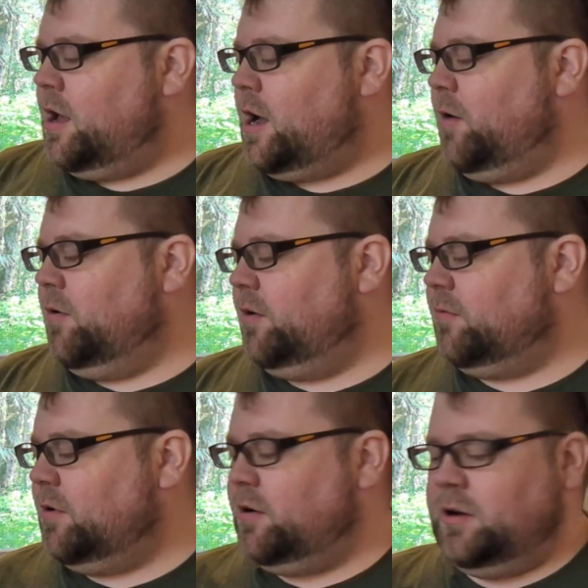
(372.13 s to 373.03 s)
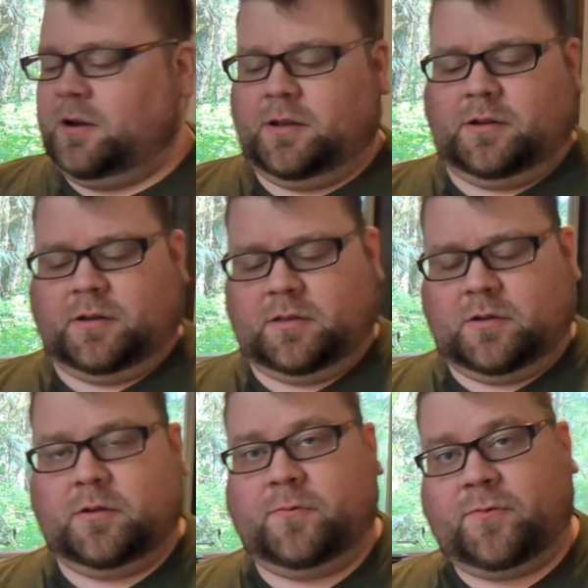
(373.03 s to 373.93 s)
I was wondering, because
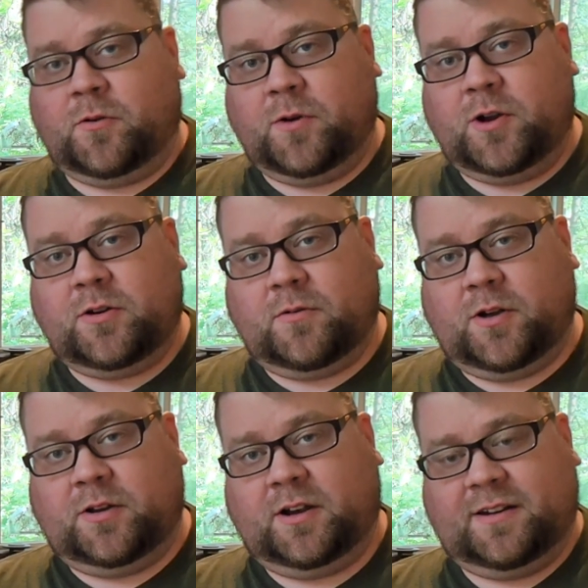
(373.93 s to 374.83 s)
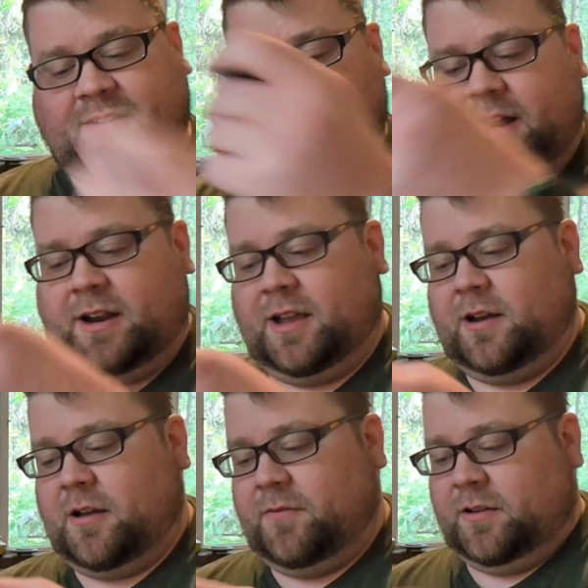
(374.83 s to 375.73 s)
the original ones you could just slide it in,
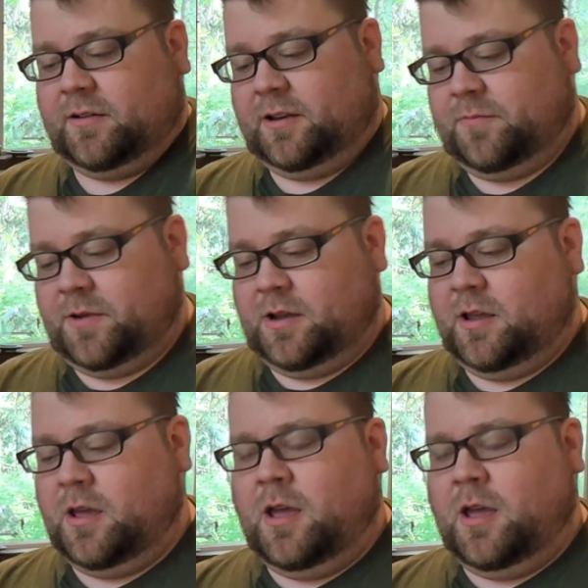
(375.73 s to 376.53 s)
obviously, but